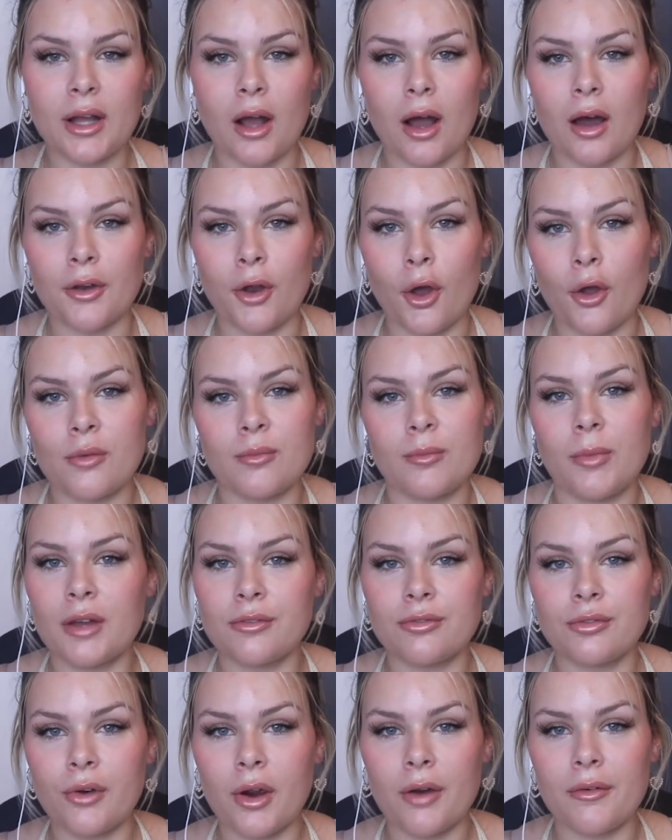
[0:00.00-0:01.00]
aren't owned by
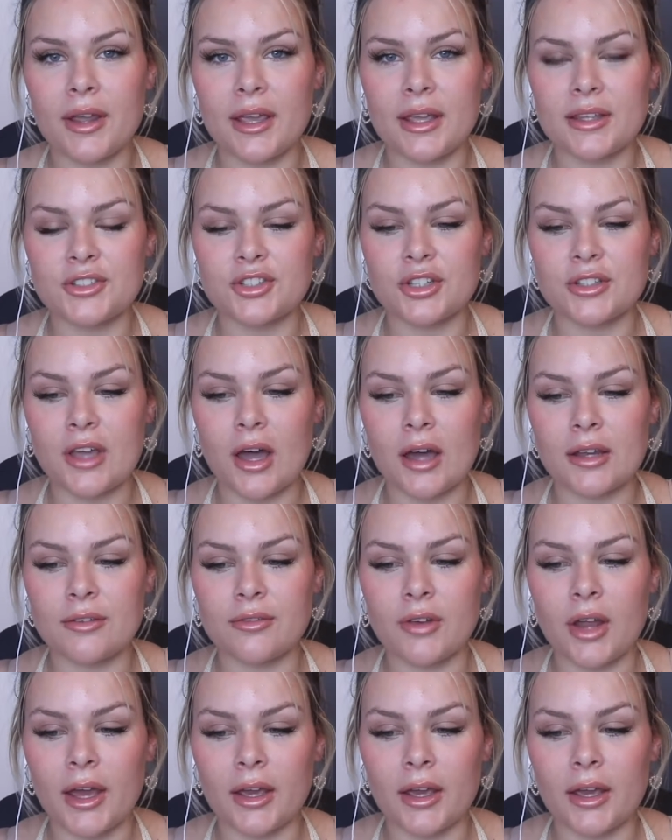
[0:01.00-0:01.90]
Ferrari. It's just kind of